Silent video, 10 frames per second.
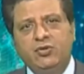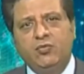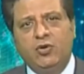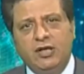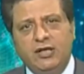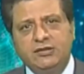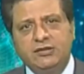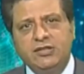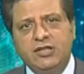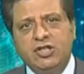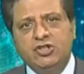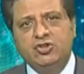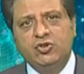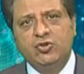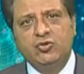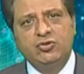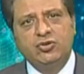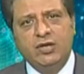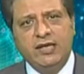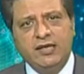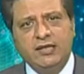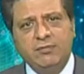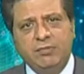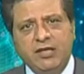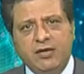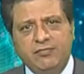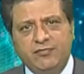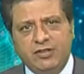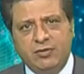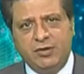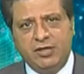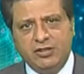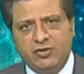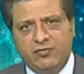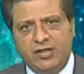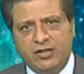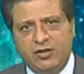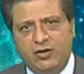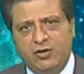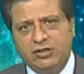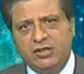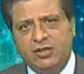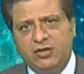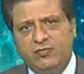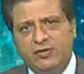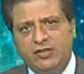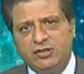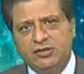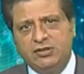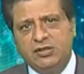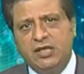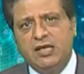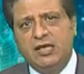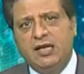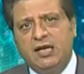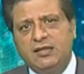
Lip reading: digital wallets. So today, keeping up with the pace of technological innovations,